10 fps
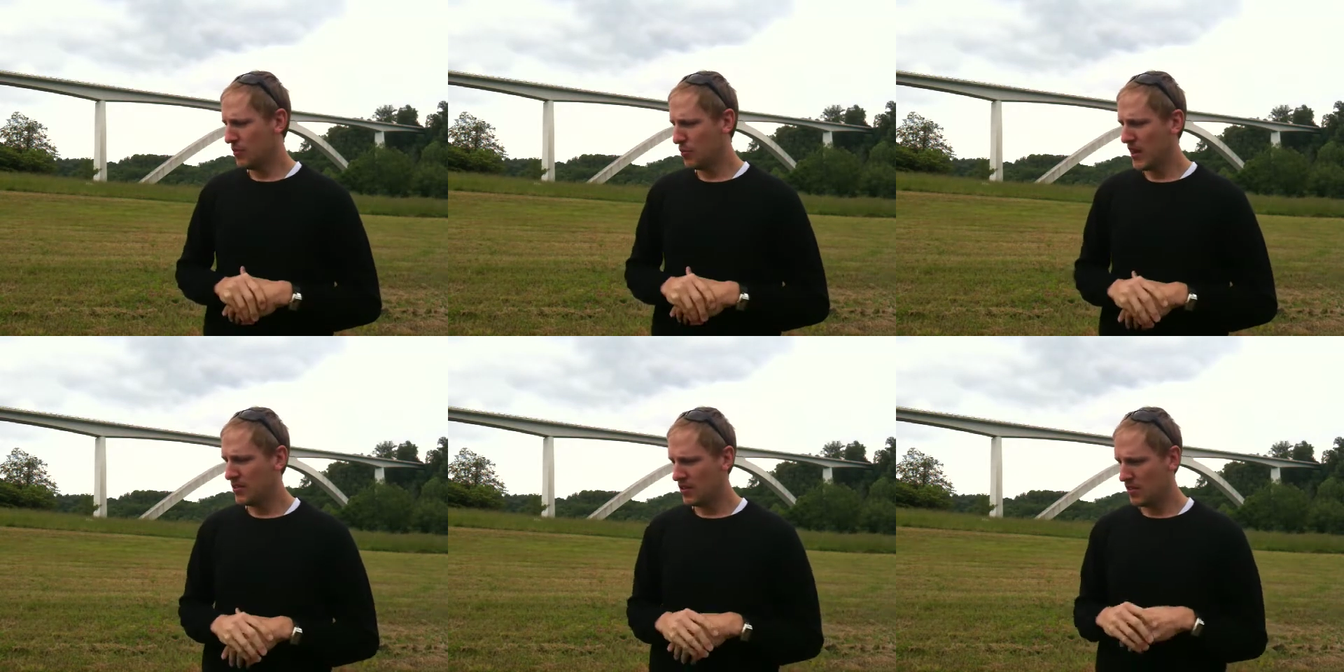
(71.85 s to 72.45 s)

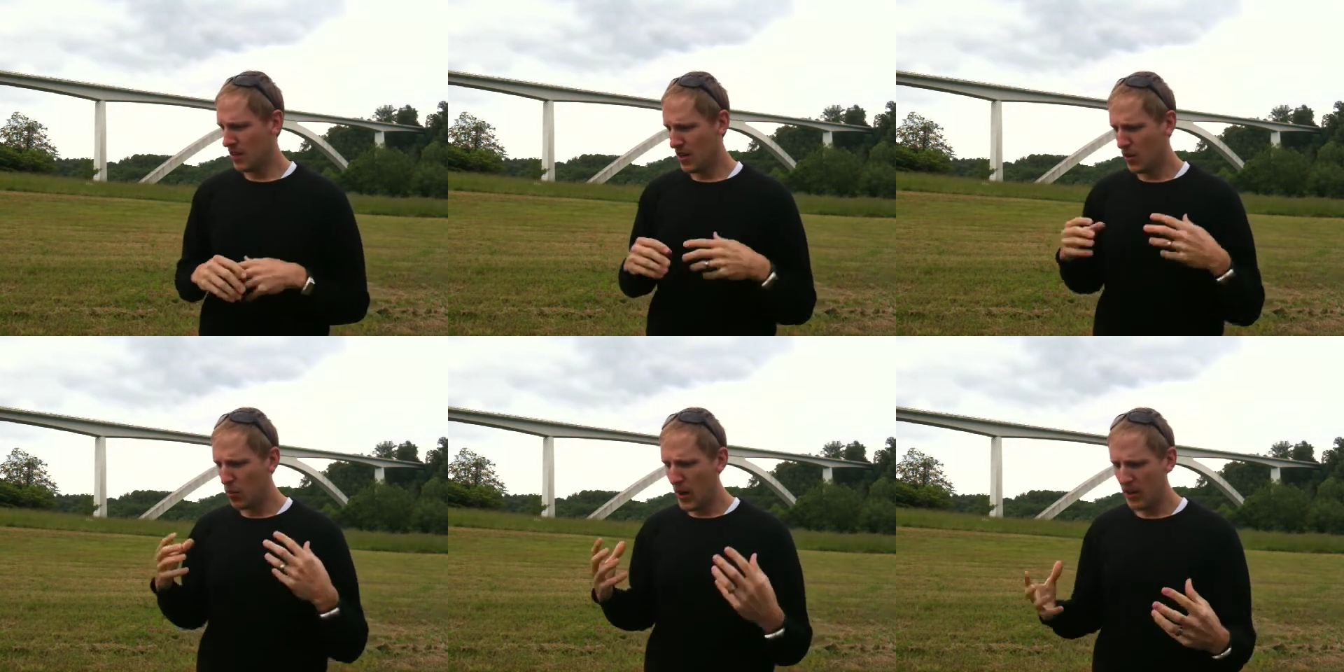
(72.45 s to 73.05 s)
raises
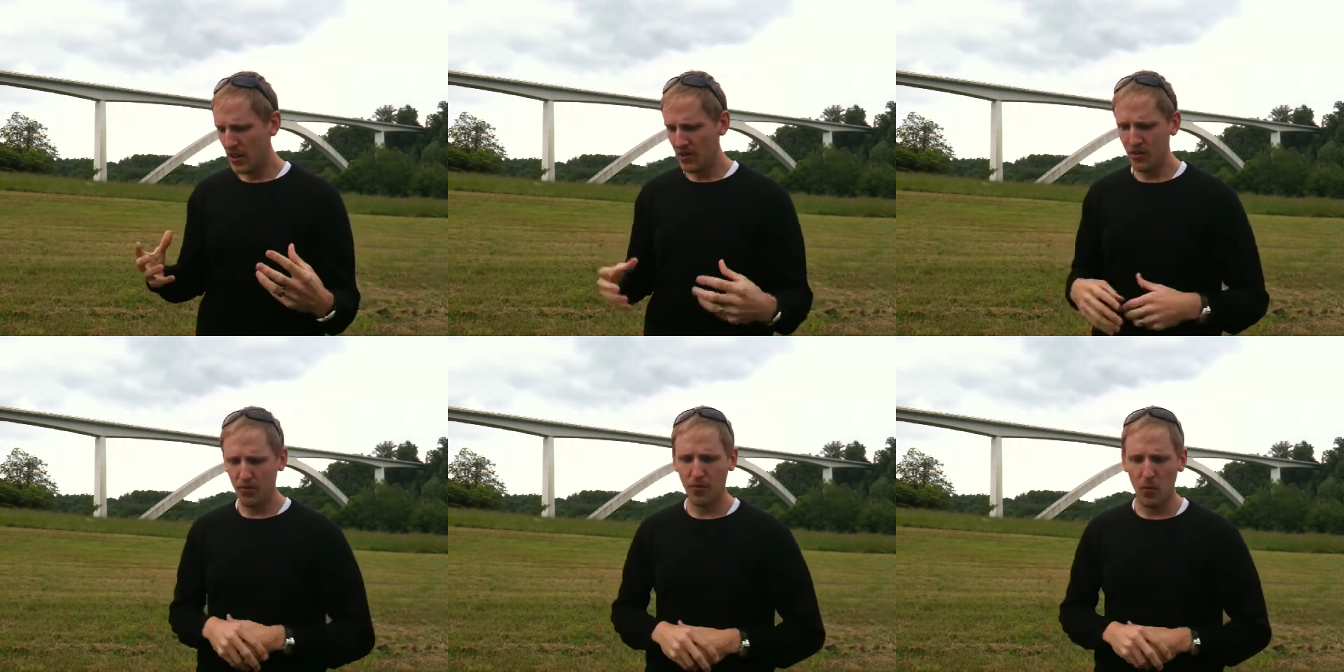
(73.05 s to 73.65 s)

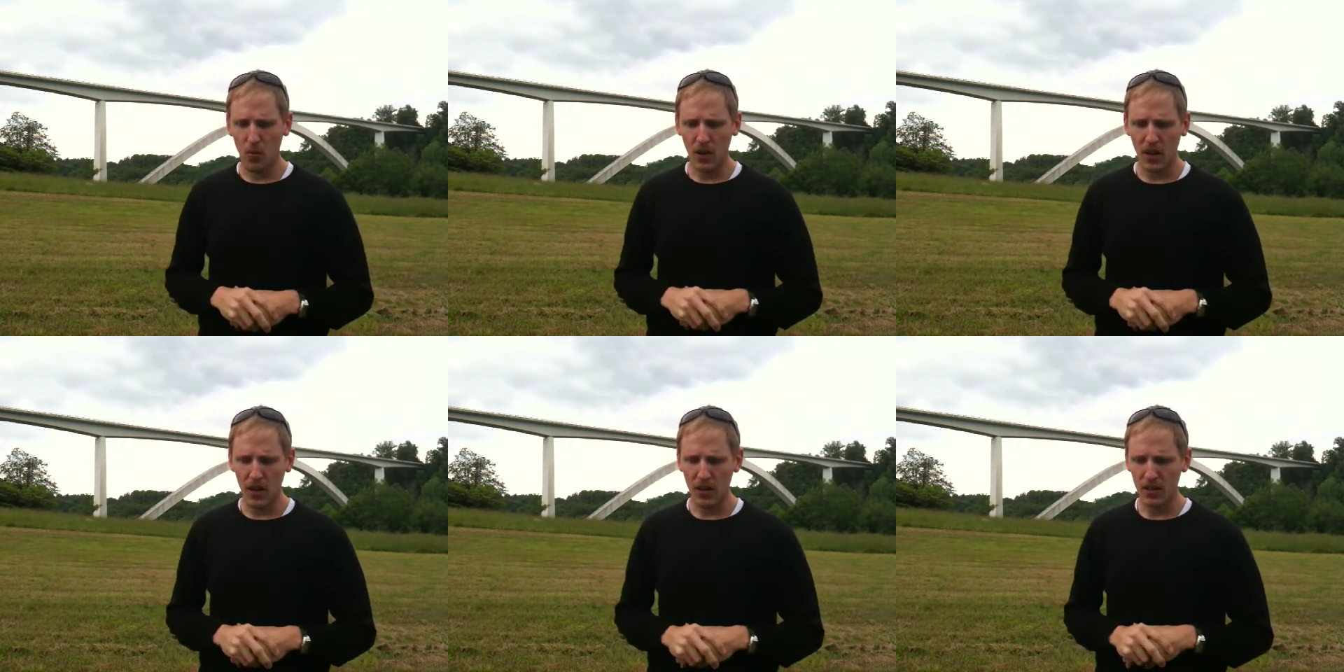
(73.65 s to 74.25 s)
awareness
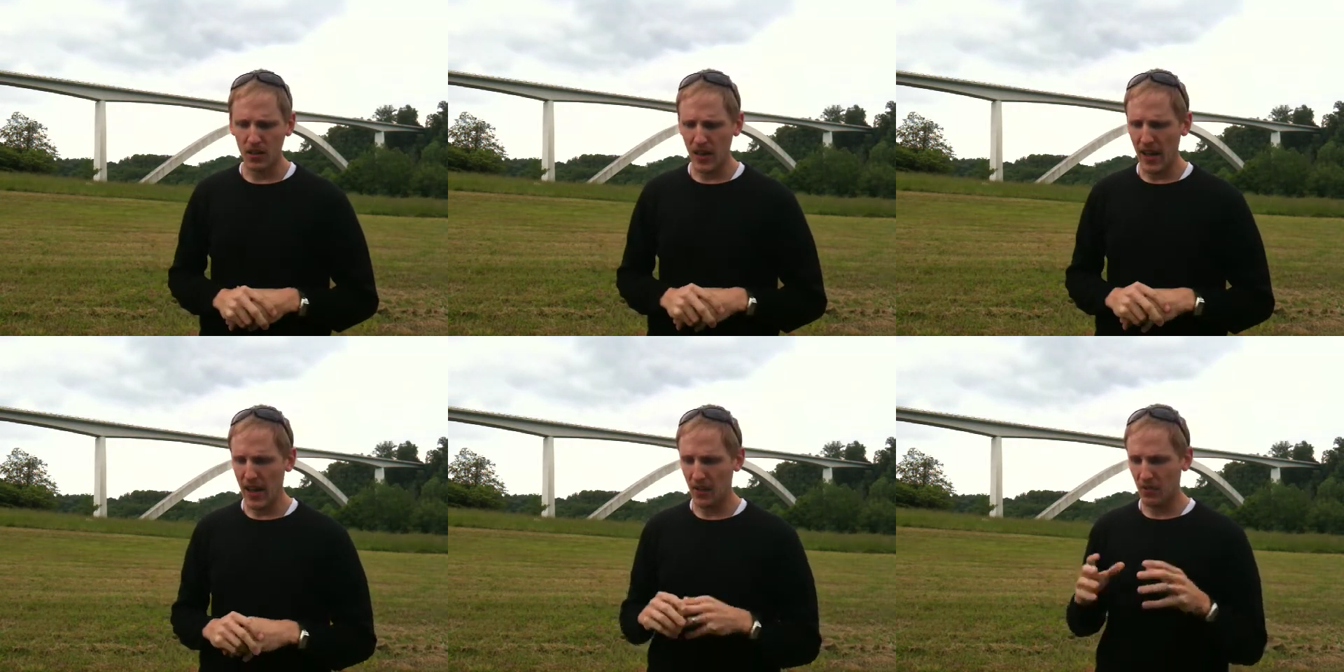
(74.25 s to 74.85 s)
for
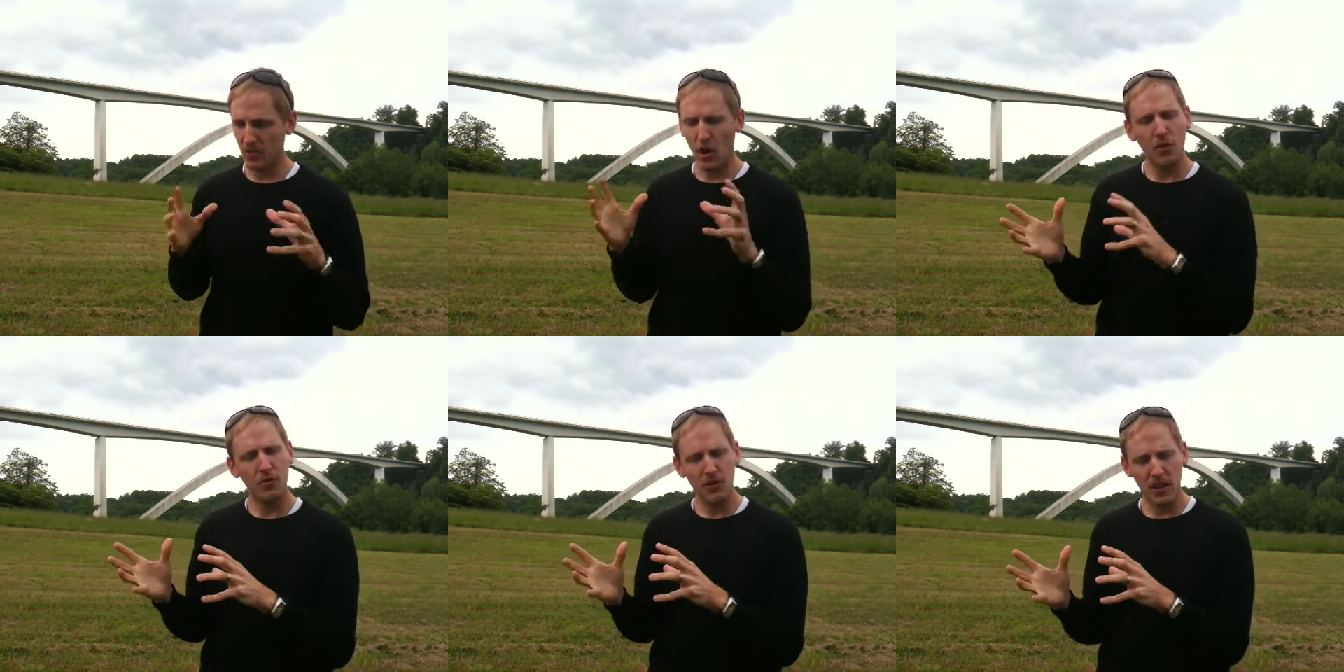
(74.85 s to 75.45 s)
and
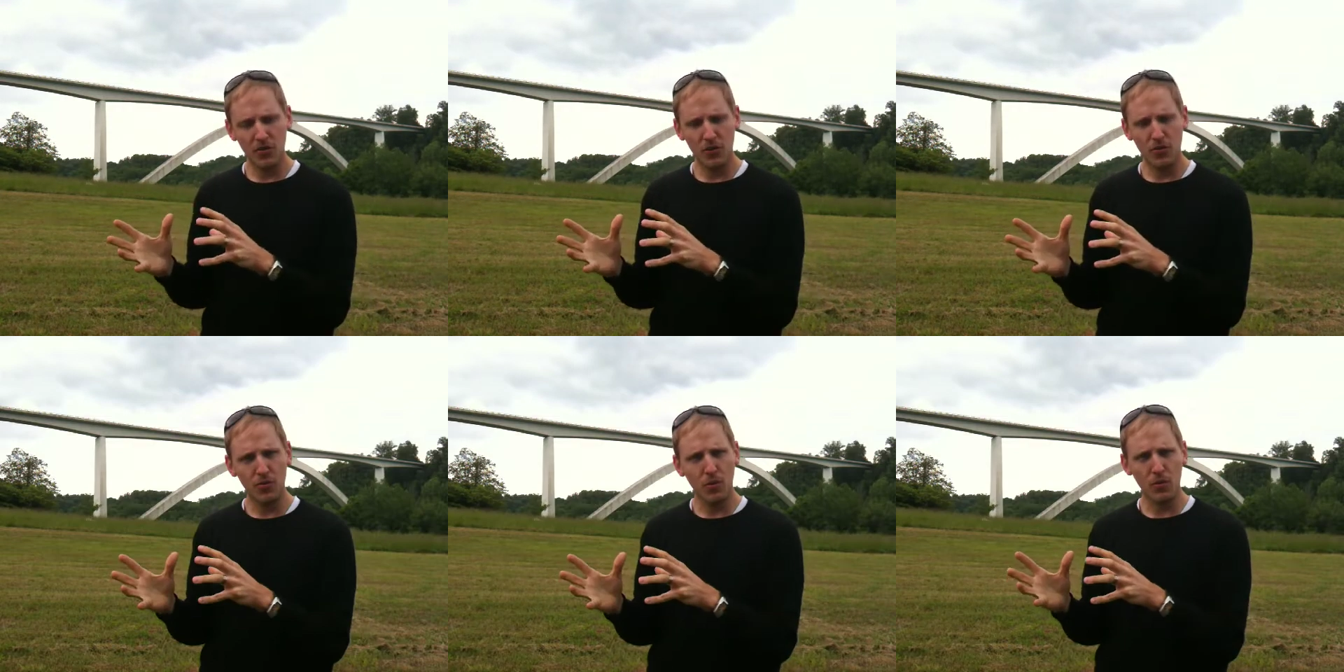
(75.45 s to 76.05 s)
solves
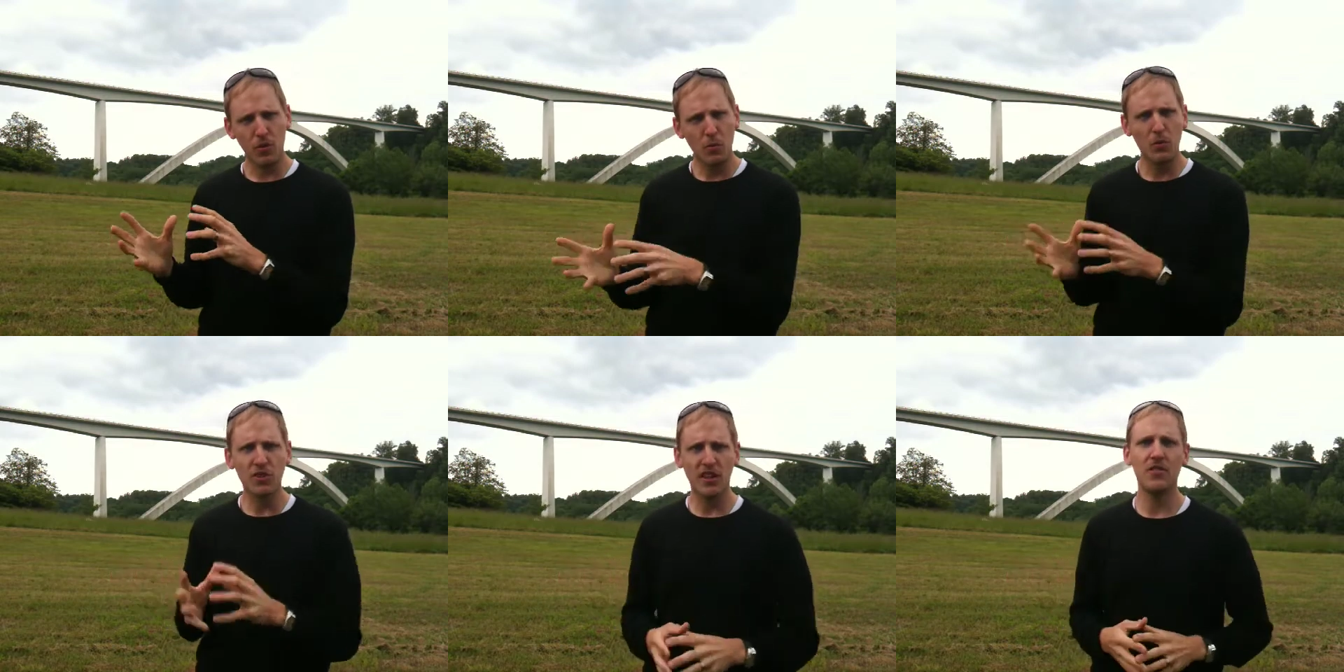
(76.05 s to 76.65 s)
issues for
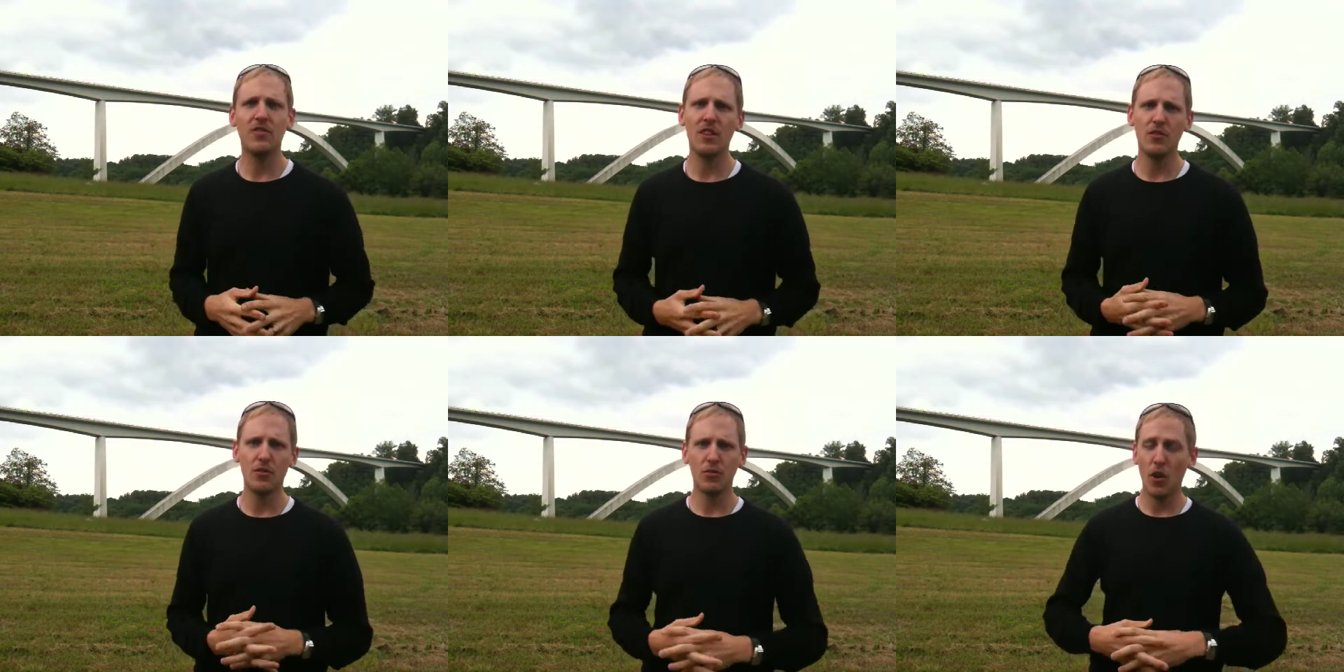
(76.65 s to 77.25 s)
global justice
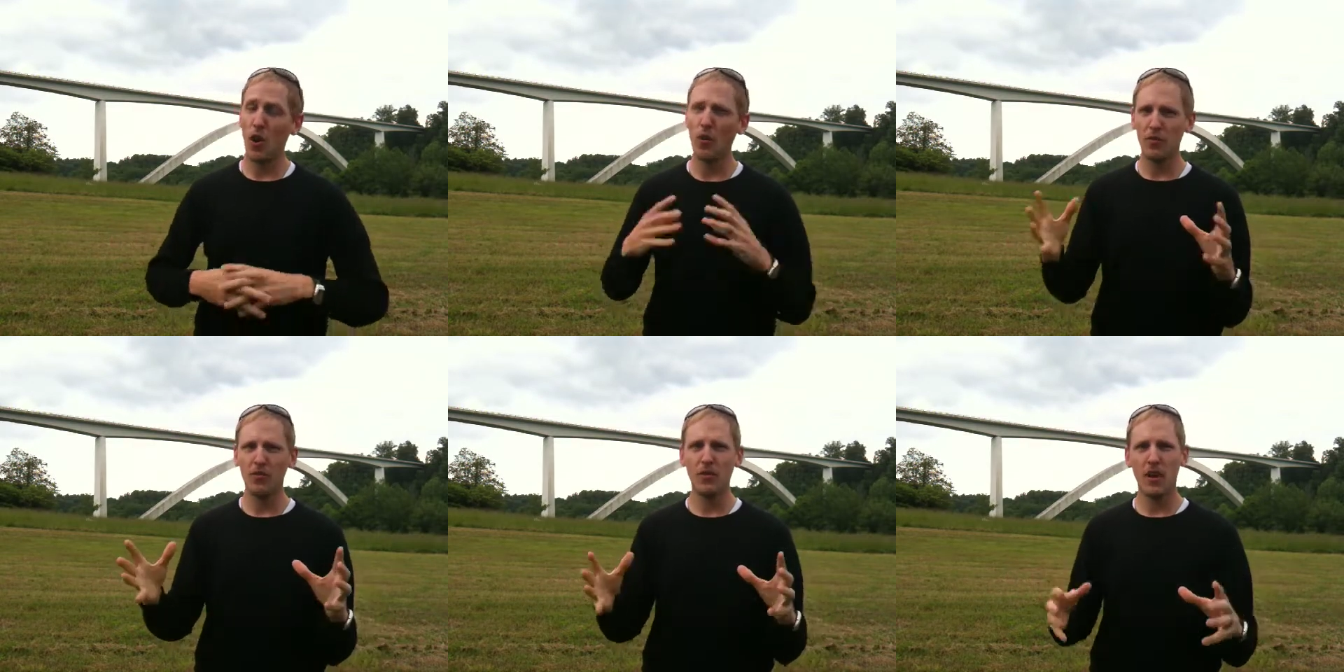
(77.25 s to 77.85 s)
issues all
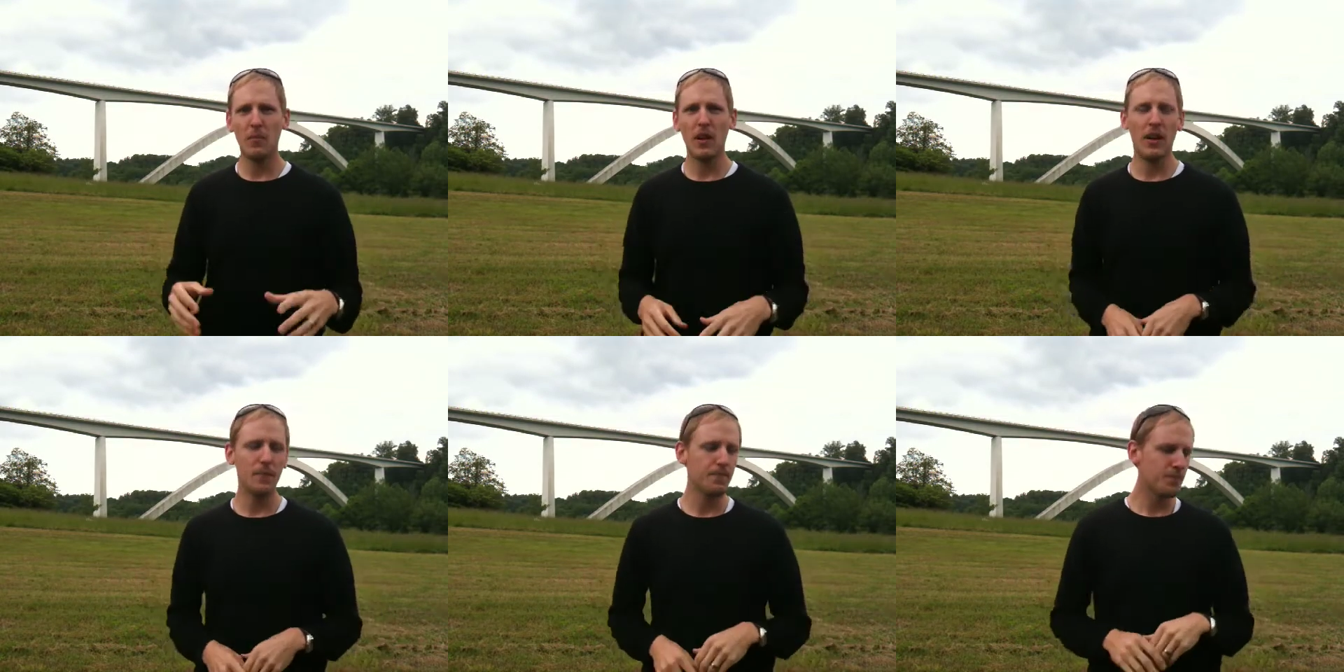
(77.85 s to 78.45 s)
over,
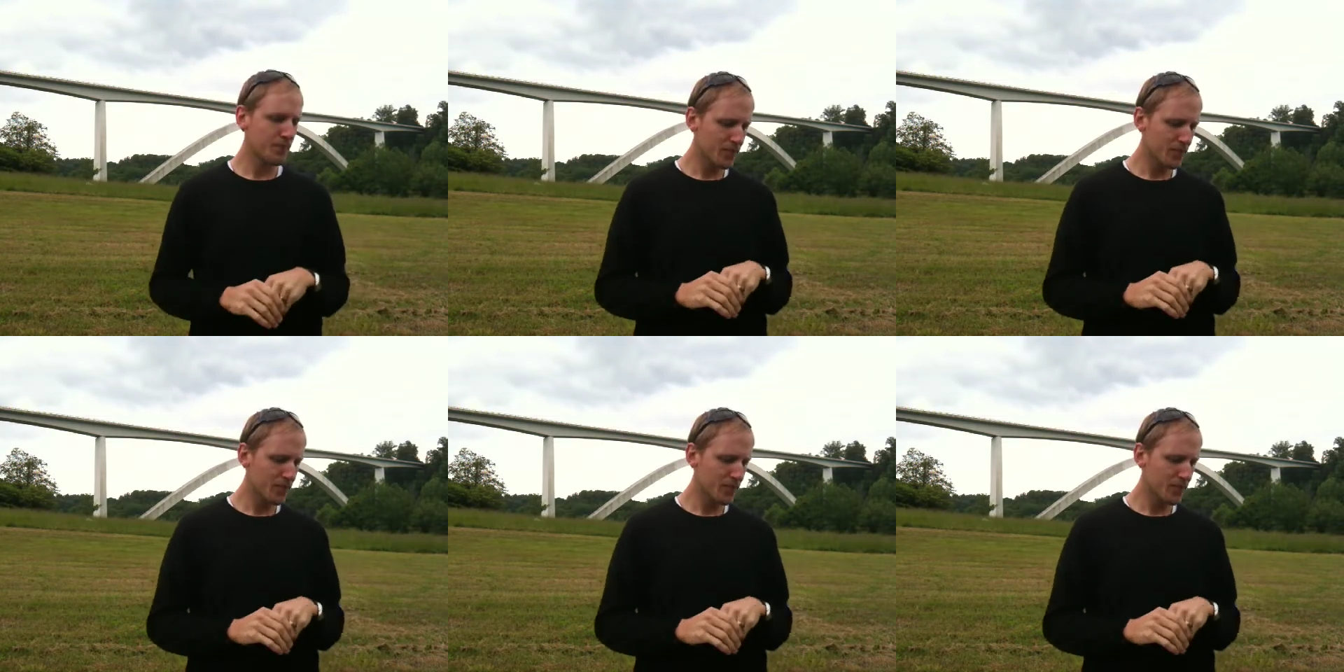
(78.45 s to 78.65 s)
from